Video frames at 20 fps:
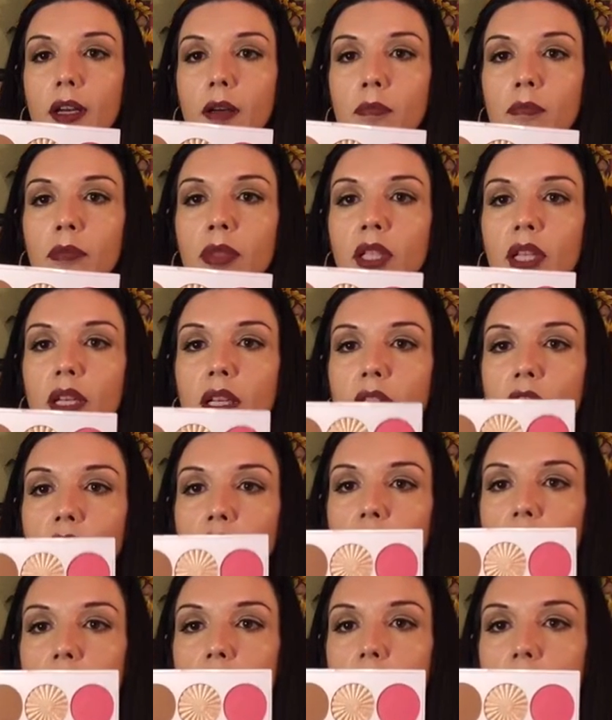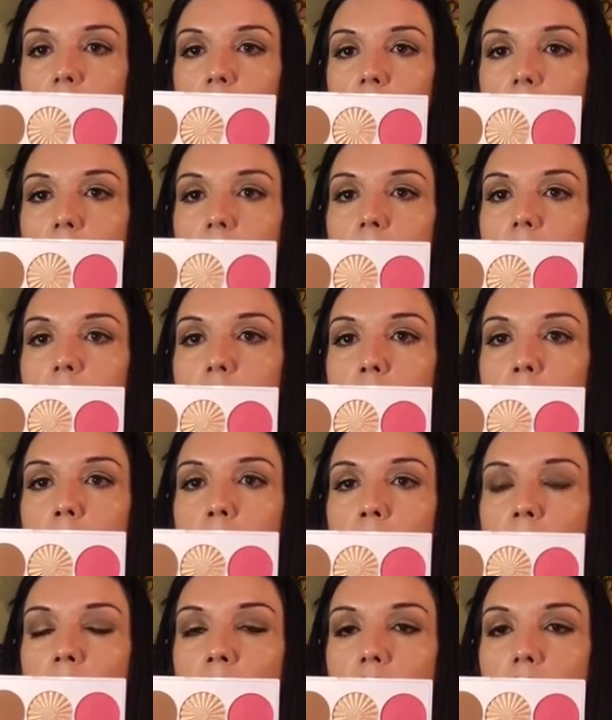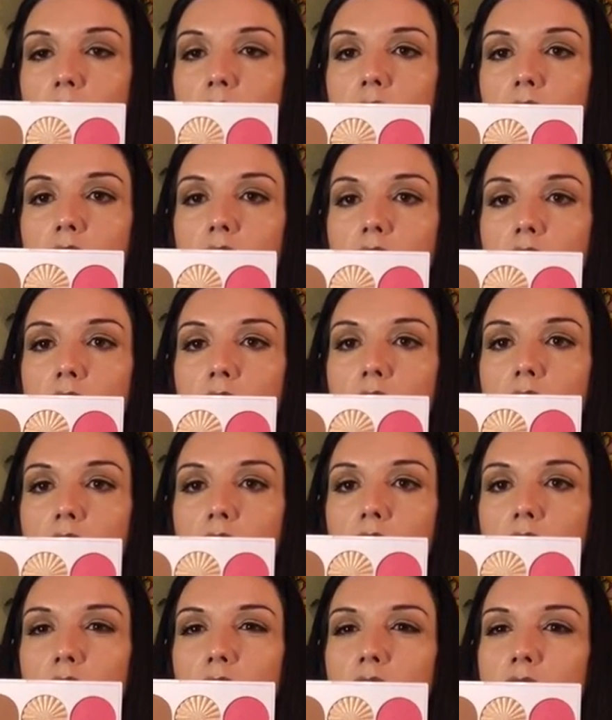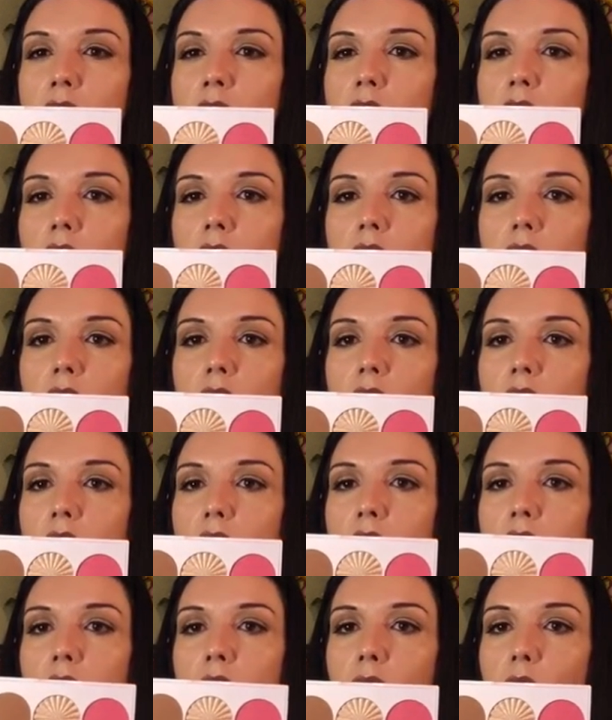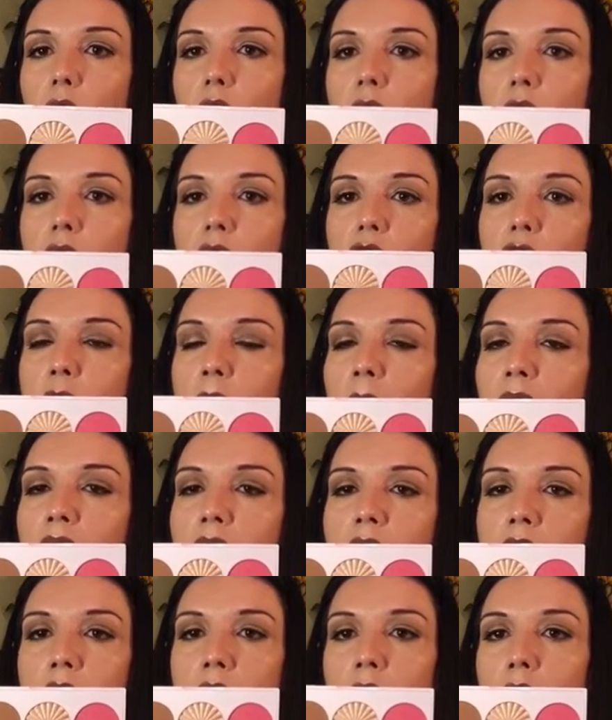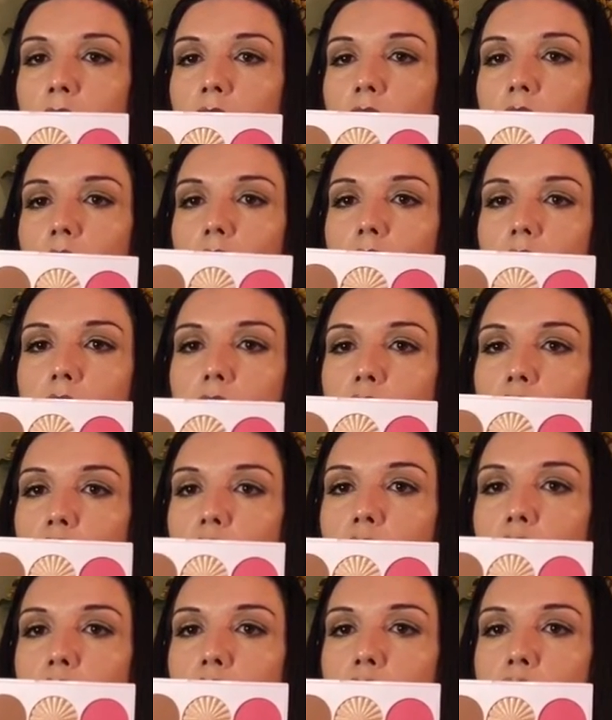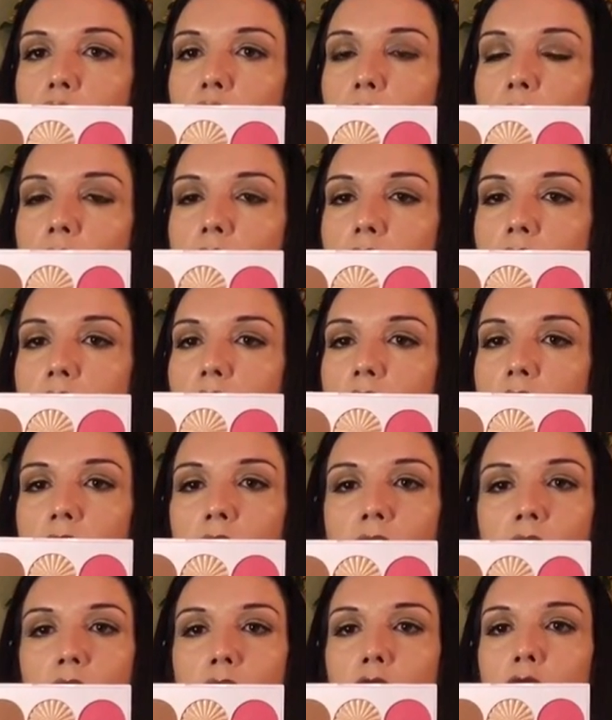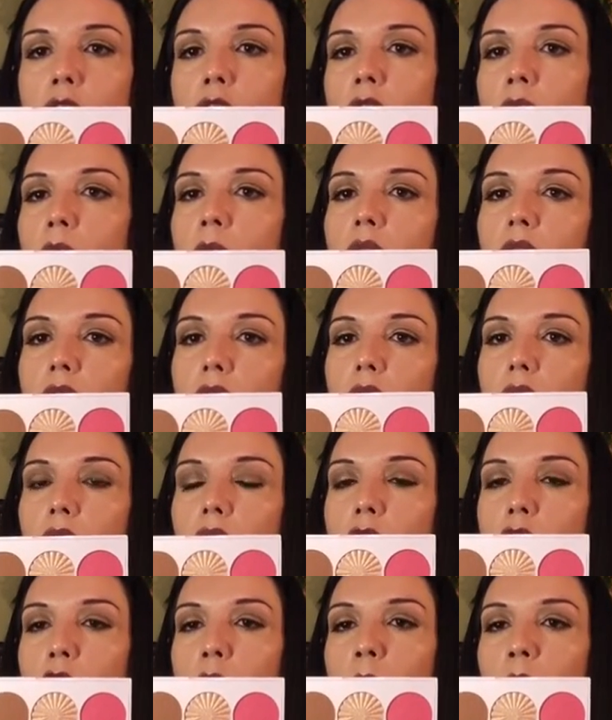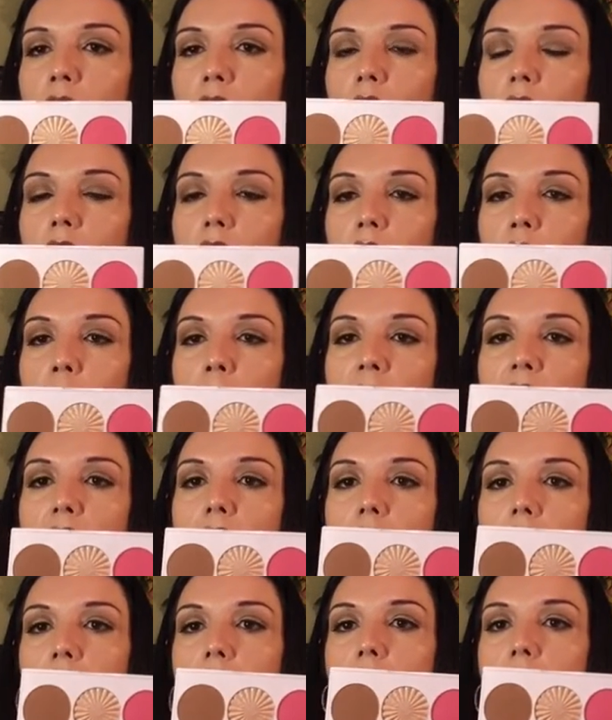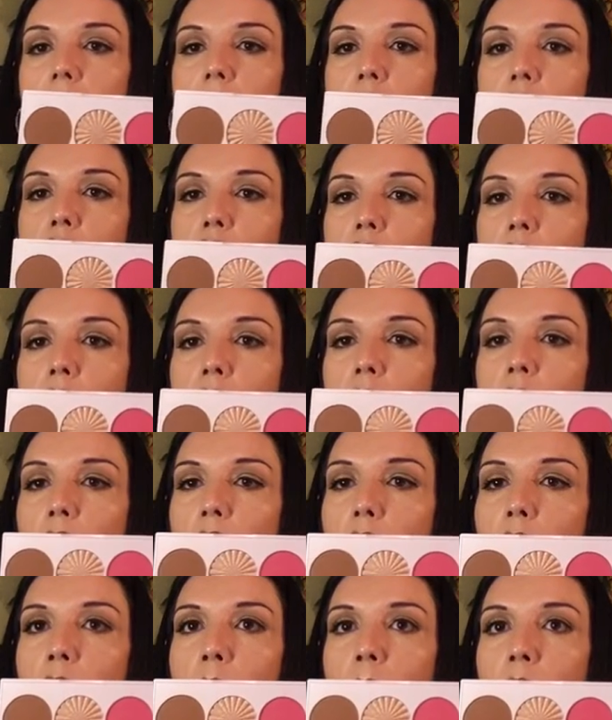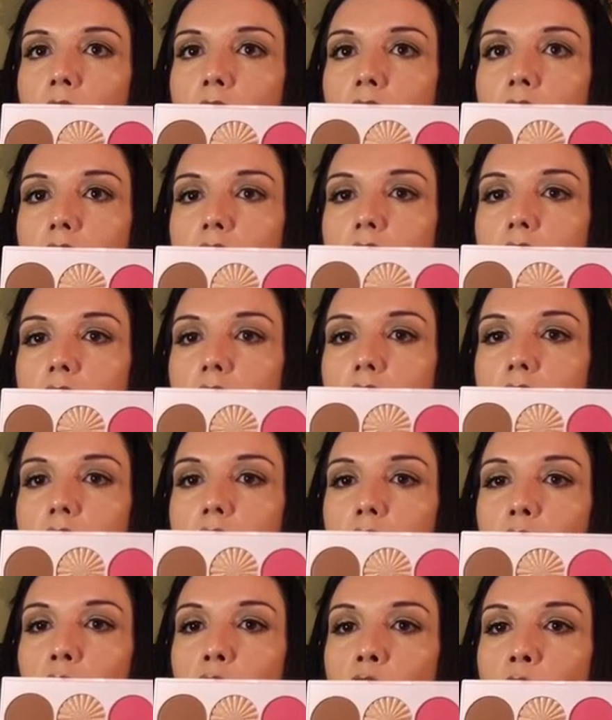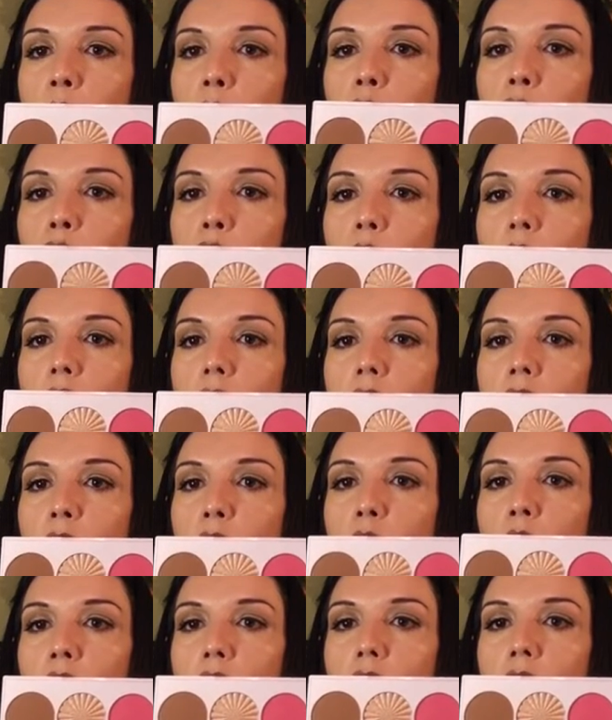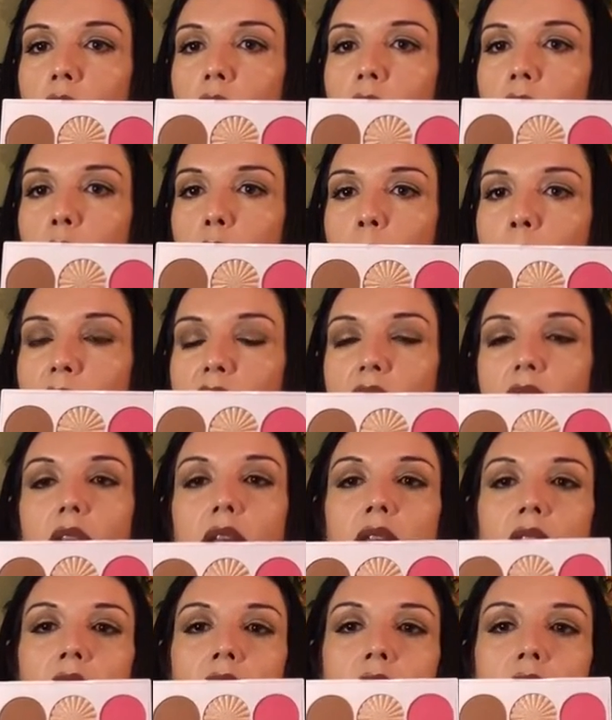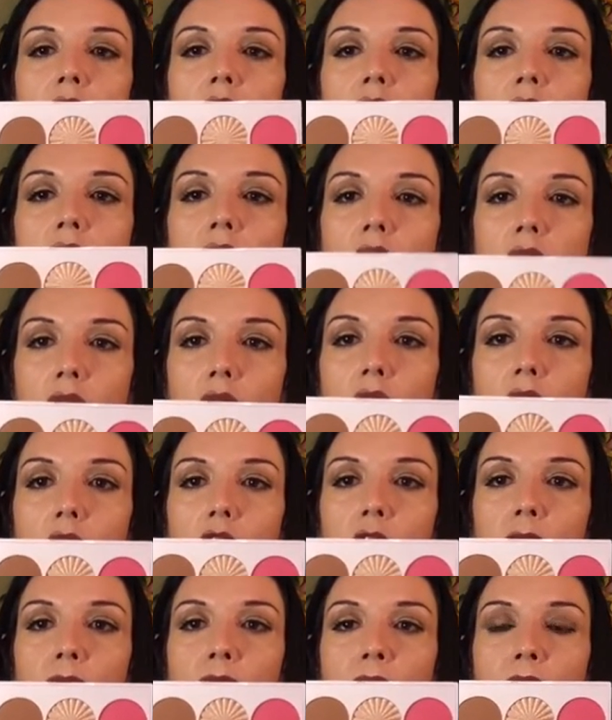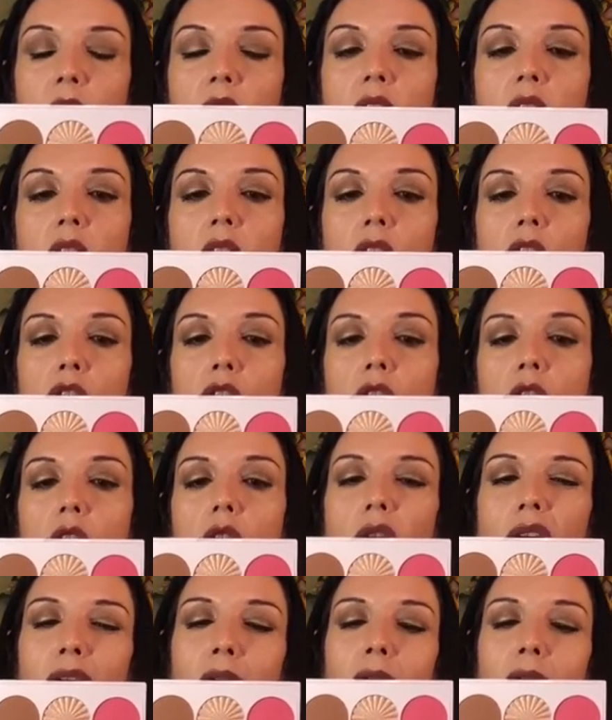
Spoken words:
blush in this palette it just piles on too heavy at first, and it's really kind of hard to blend out for me. So the only product in here that really works for me is the highlighter. So